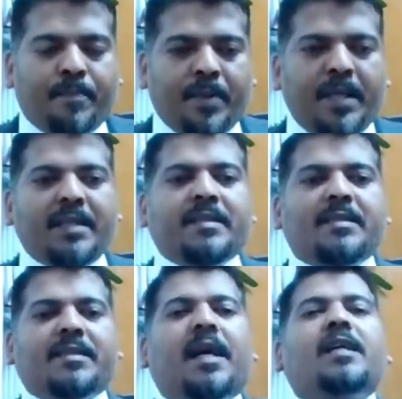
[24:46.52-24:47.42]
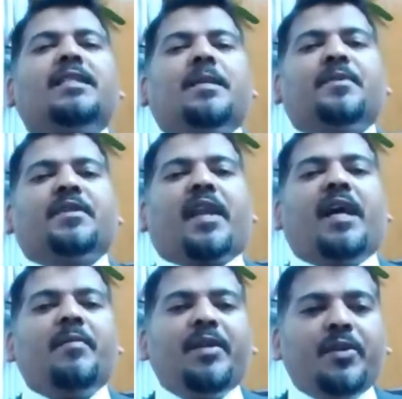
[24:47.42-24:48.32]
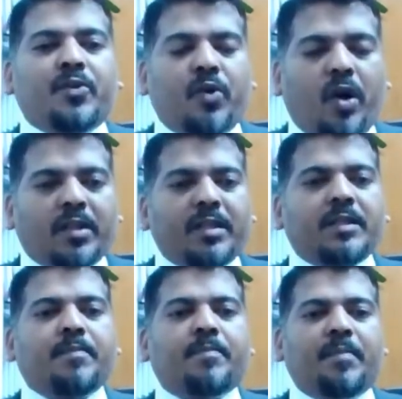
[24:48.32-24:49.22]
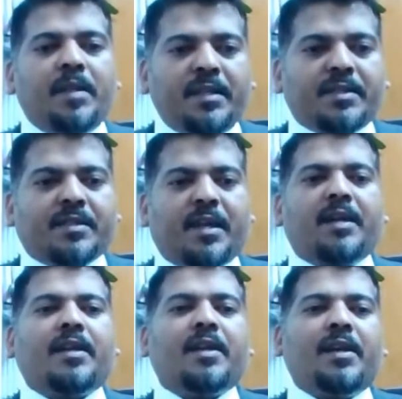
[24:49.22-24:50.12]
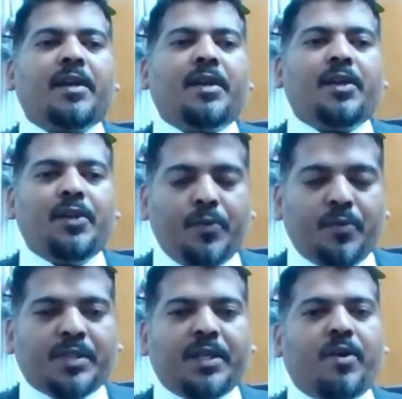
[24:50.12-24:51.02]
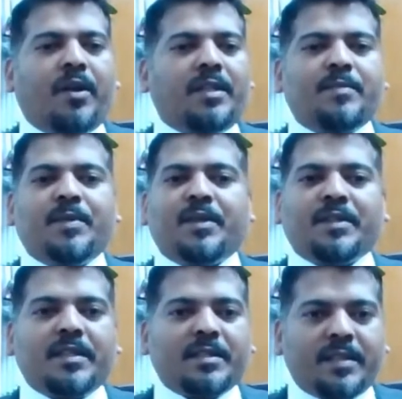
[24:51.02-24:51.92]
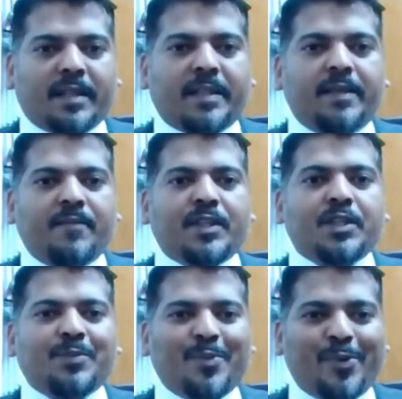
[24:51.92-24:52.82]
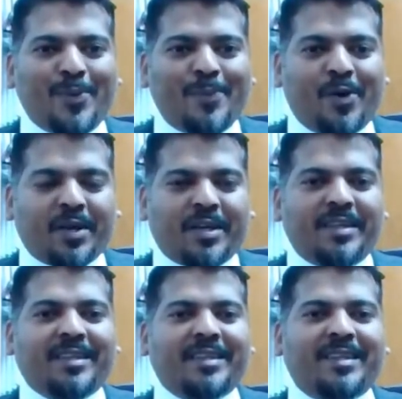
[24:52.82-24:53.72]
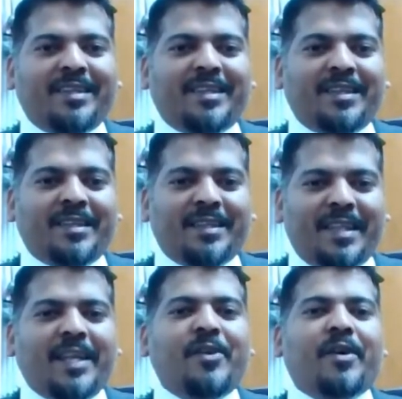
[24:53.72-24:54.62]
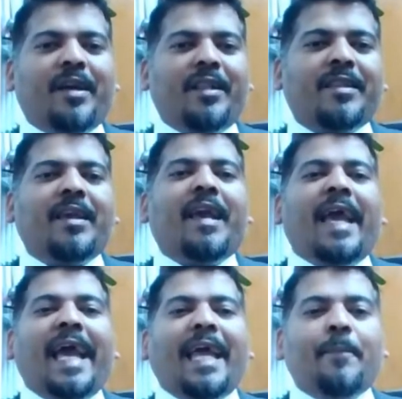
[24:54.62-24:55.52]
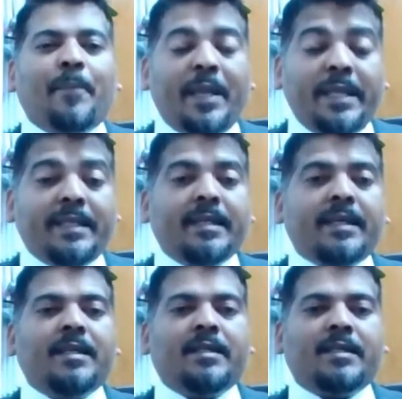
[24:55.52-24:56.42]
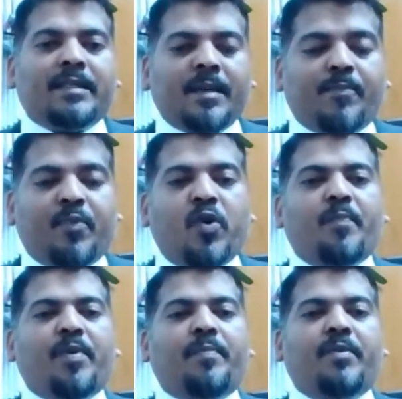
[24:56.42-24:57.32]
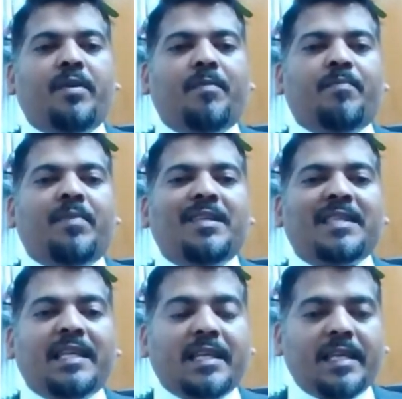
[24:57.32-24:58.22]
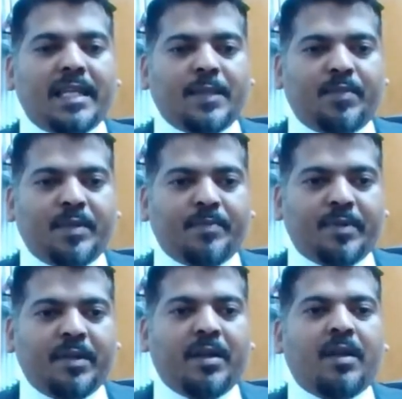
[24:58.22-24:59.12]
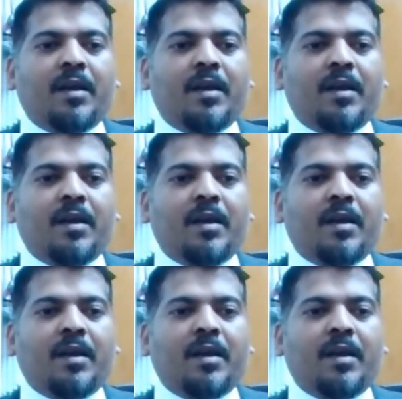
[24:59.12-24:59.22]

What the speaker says: Please start subscribing to all this. Please start using all this, because there's nothing which is more important than your health. And please support people. Please encourage people